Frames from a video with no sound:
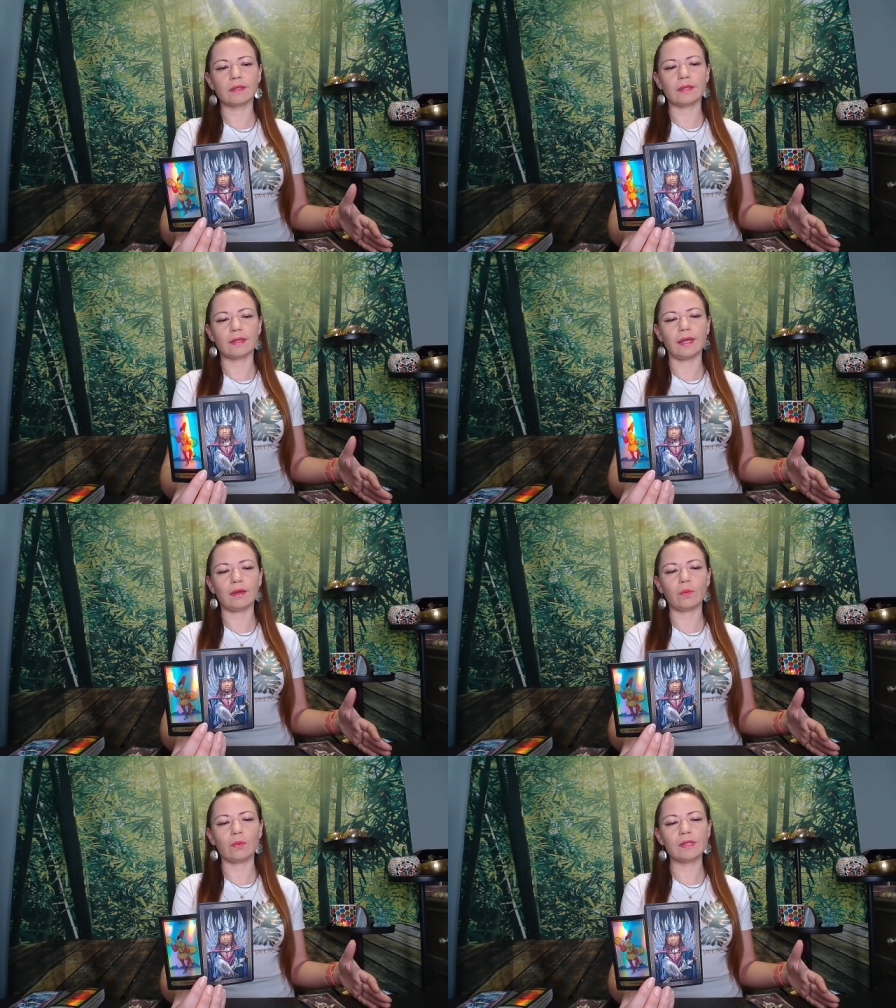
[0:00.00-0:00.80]

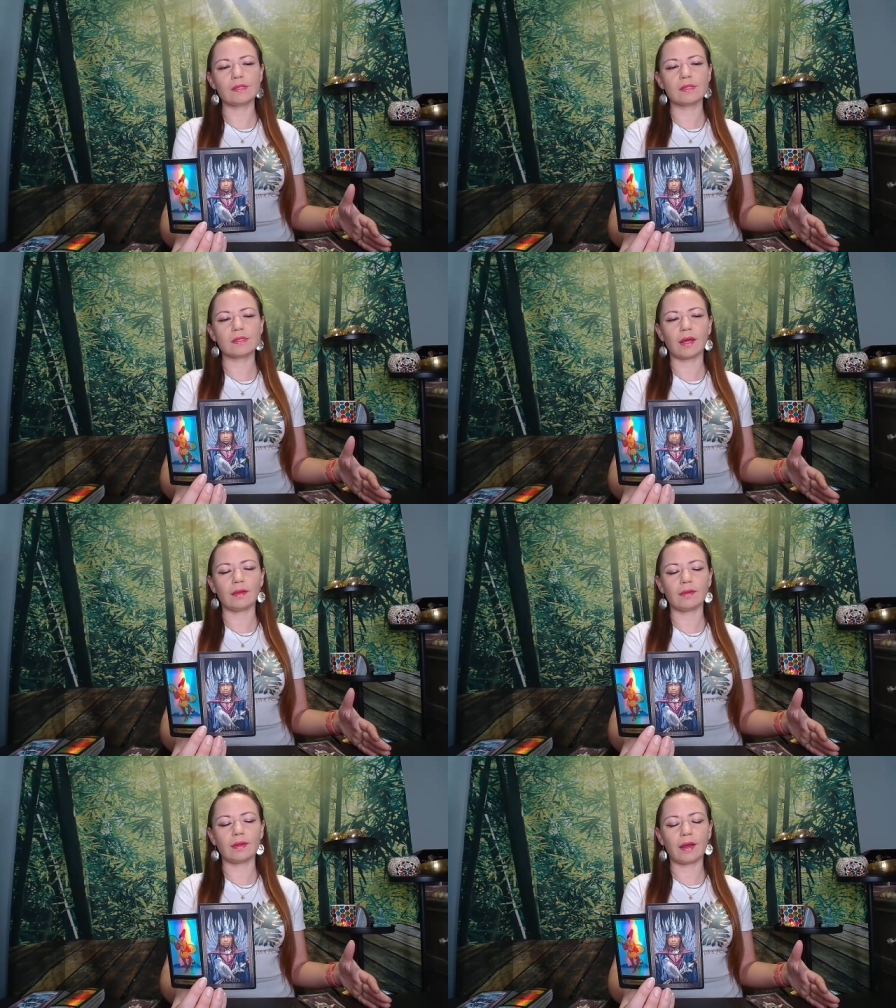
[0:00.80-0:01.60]
Like, what is
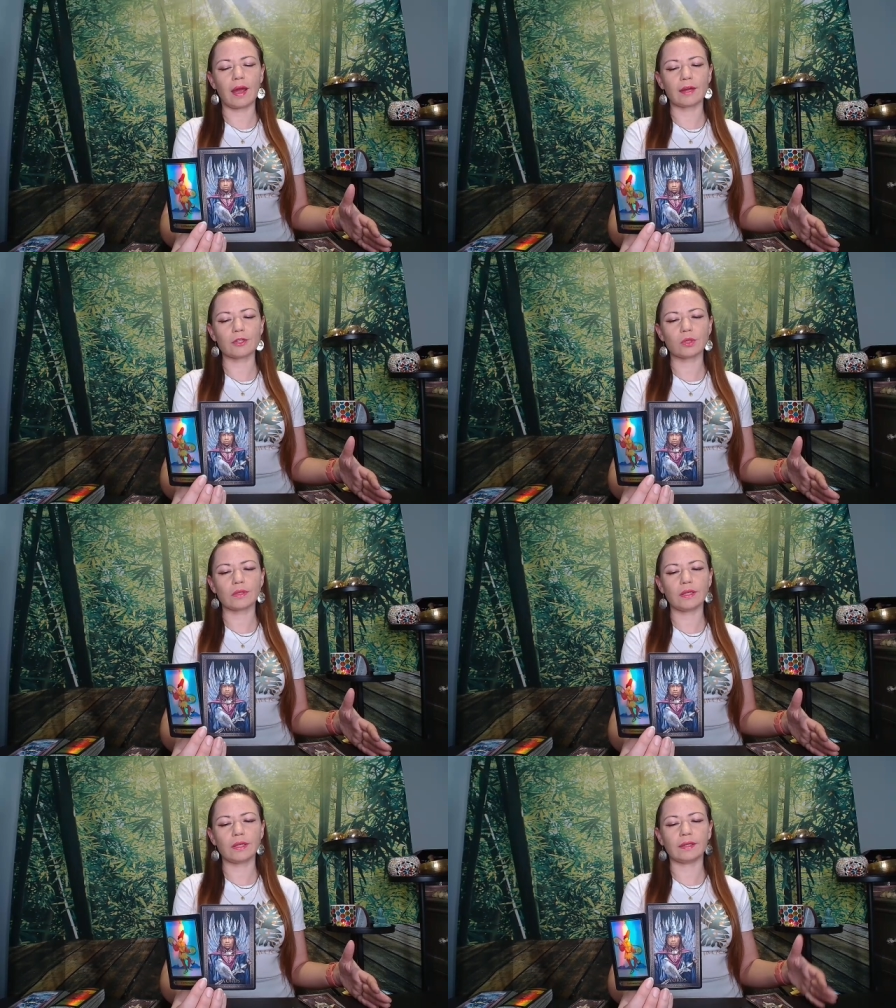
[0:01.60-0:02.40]

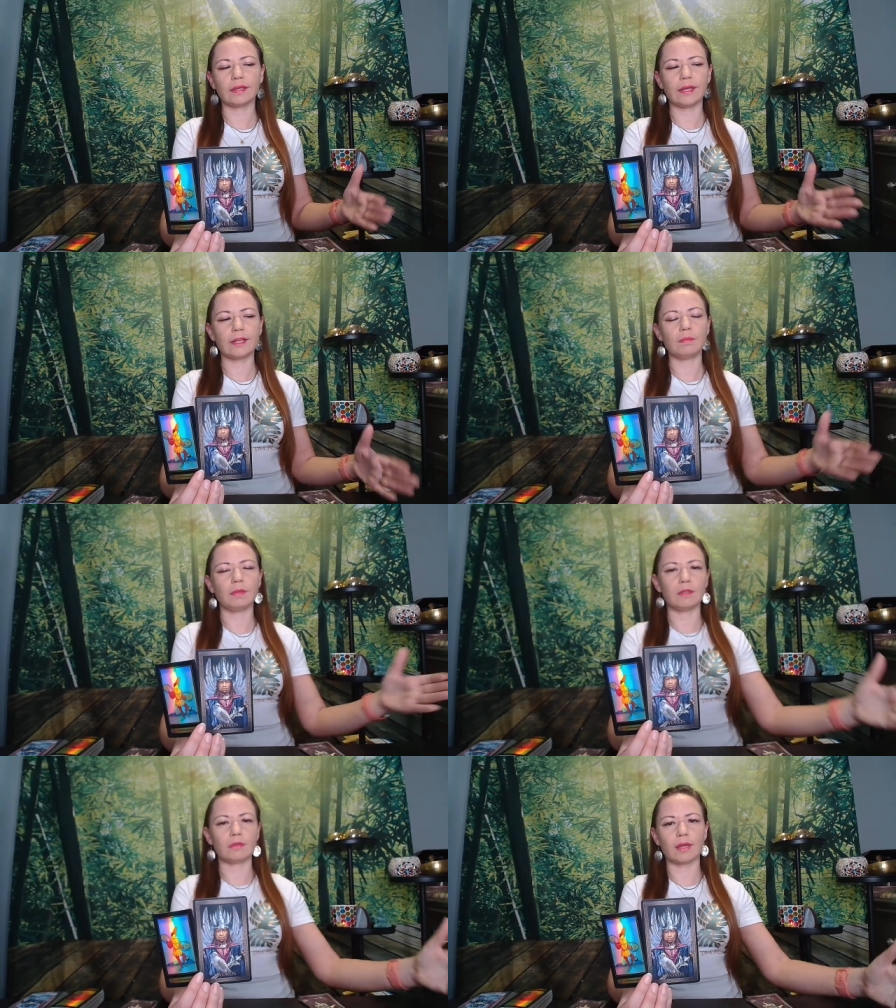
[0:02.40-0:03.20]
actually gonna get
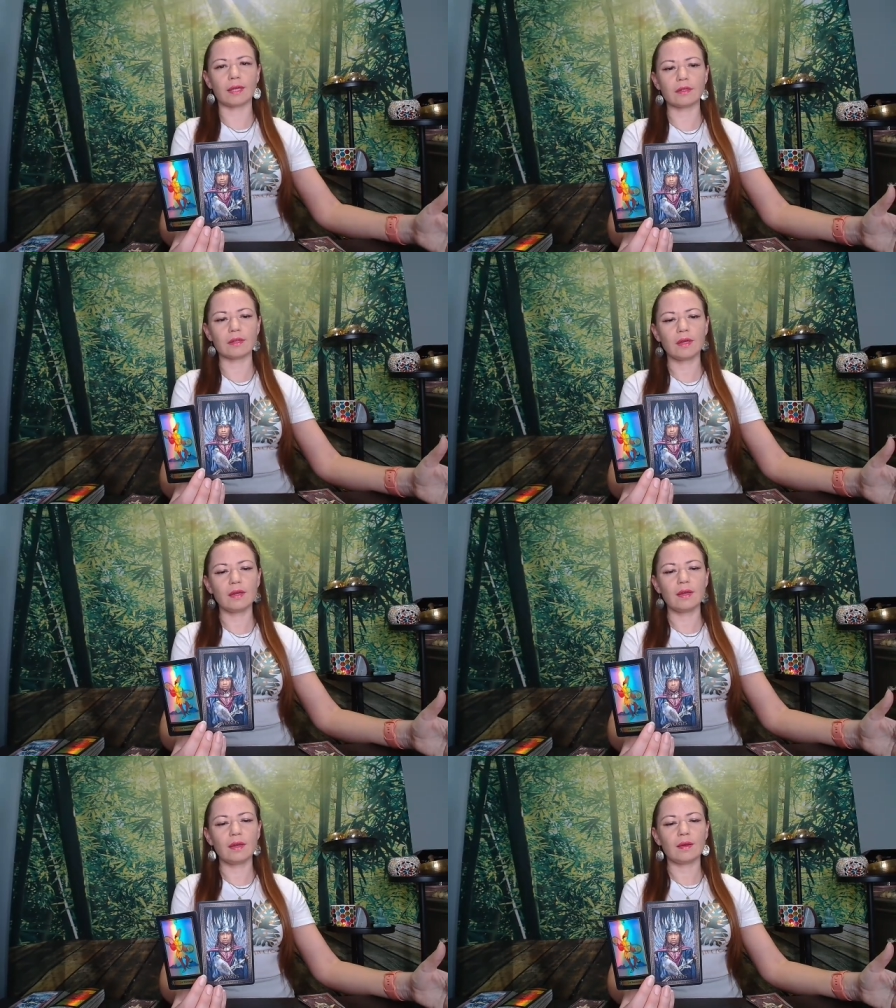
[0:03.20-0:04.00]
me to that
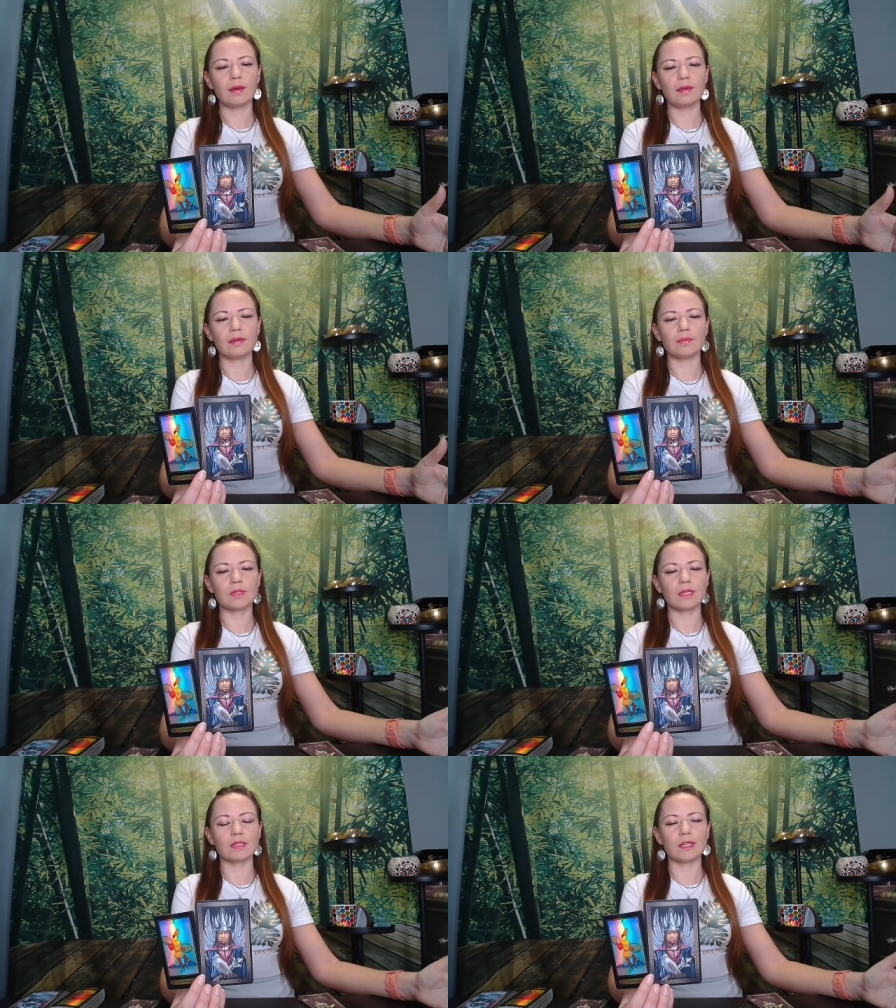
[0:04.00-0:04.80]

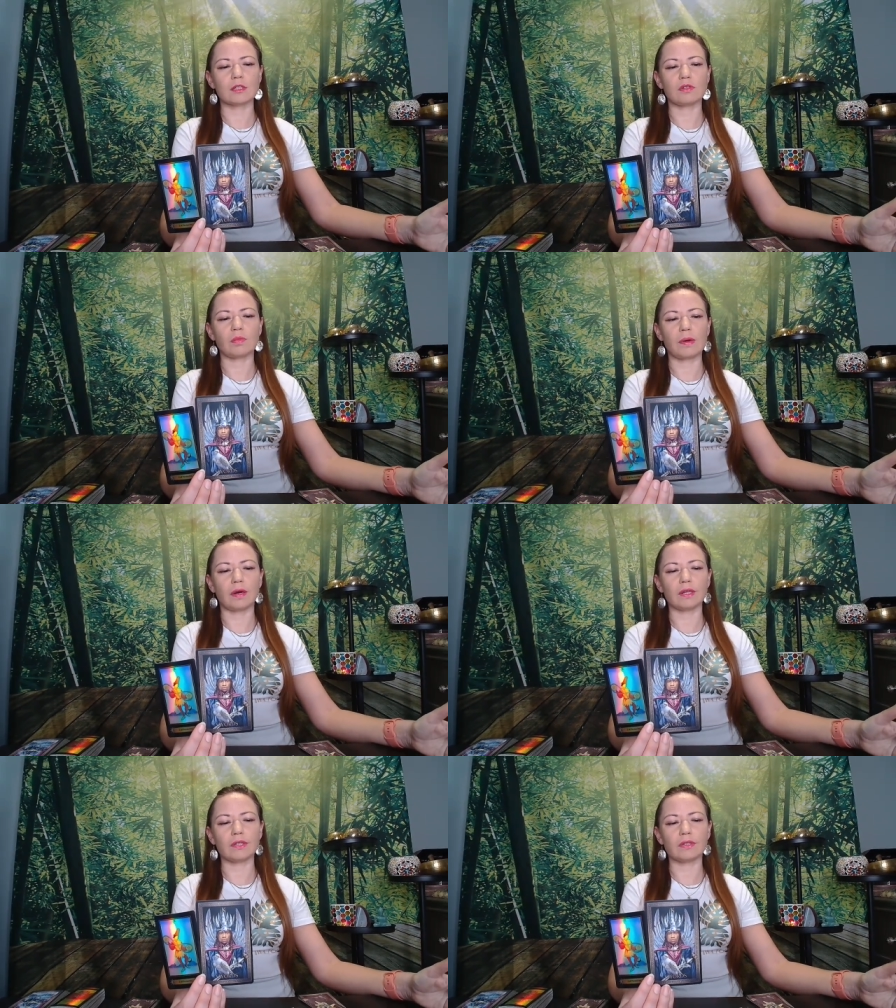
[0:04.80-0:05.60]
successful
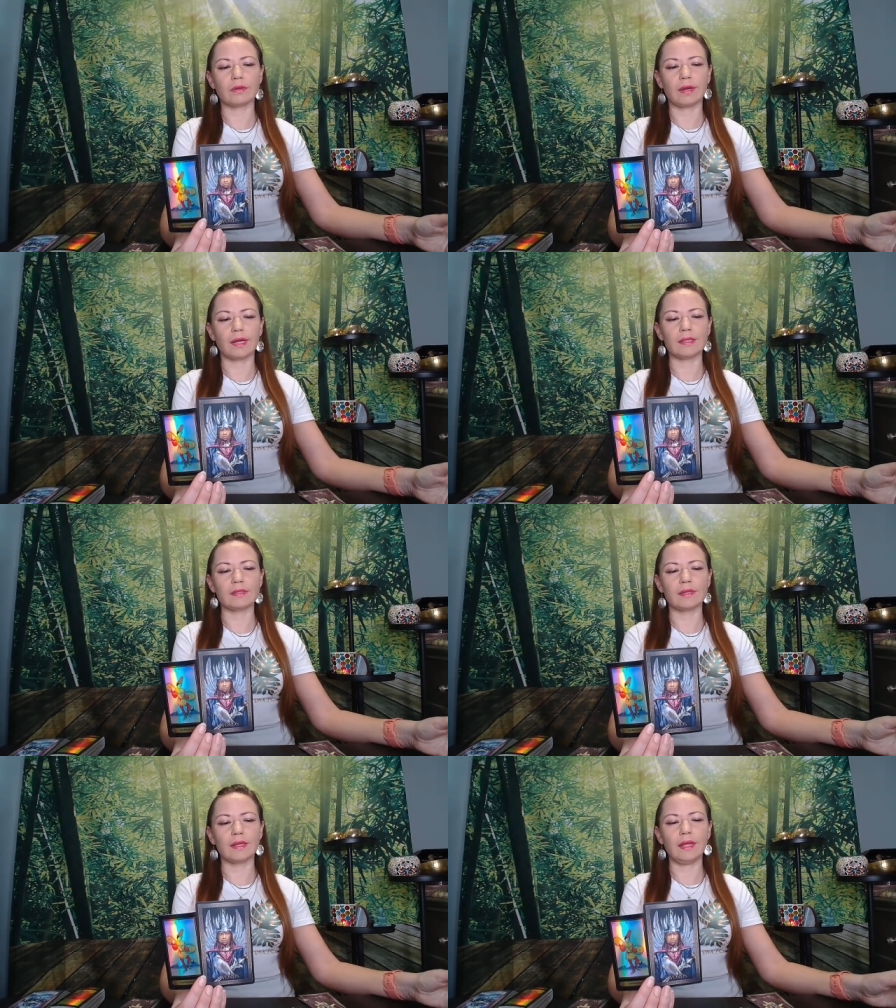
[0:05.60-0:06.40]
part, right?